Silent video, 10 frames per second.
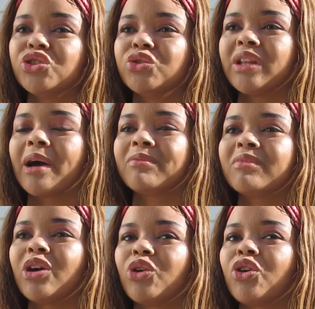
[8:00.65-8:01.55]
too. That
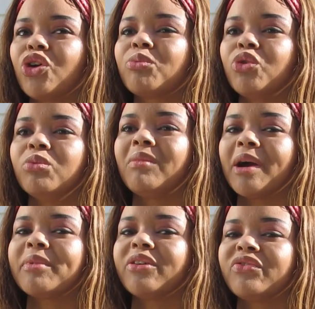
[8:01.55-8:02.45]
her her moon
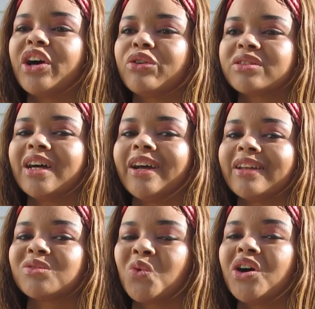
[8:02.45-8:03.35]
might be a fire sign
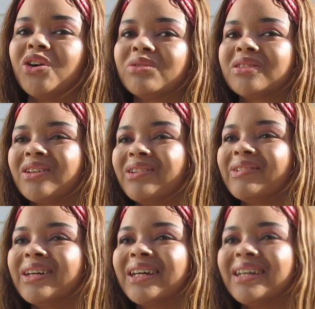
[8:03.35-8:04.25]
as well.
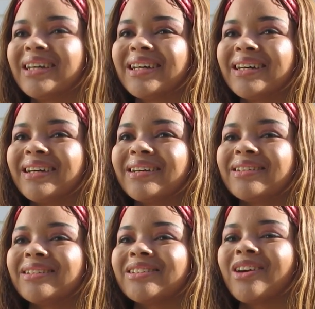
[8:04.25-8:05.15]
So,
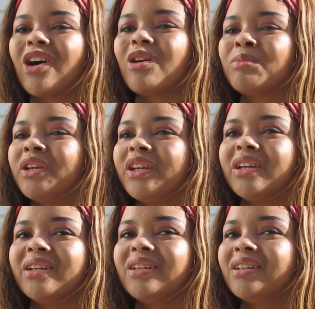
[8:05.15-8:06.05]
cause y'all
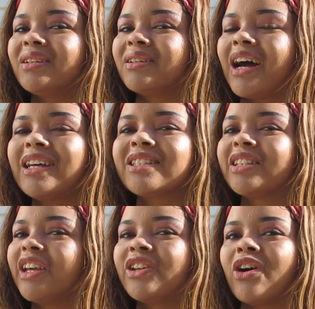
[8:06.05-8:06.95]
be, I
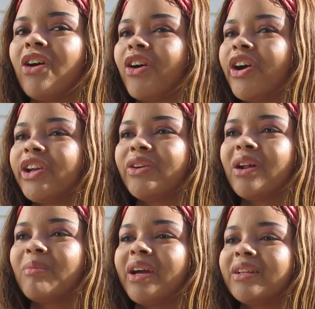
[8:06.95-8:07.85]
seen y'all argue,
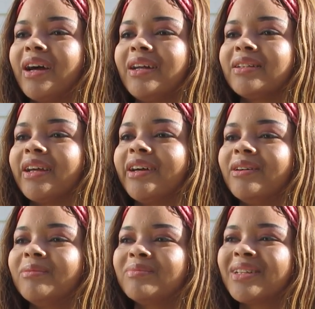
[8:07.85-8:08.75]
and I'm like, god damn,